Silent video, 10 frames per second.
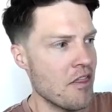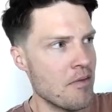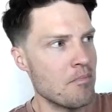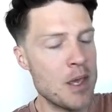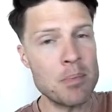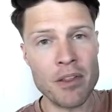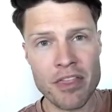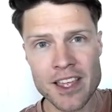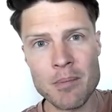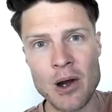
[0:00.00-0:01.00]
People
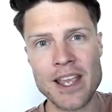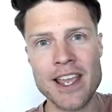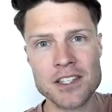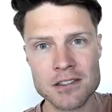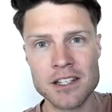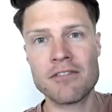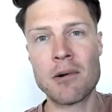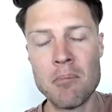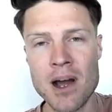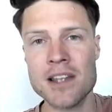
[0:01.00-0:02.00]
think about canceling for
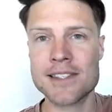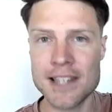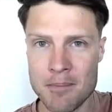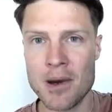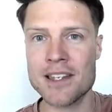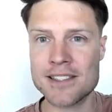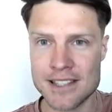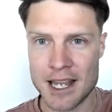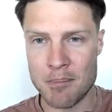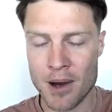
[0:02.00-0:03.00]
months and months
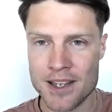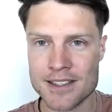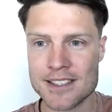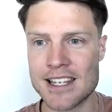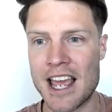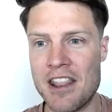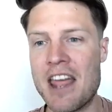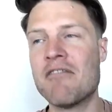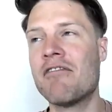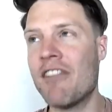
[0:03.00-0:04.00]
and months, and then
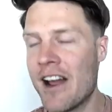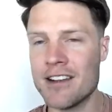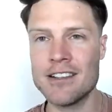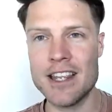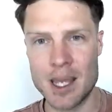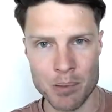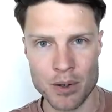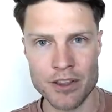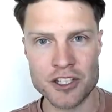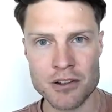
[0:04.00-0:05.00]
finally they pull
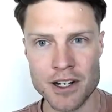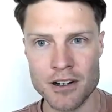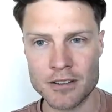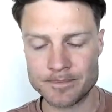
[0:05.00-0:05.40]
the trigger.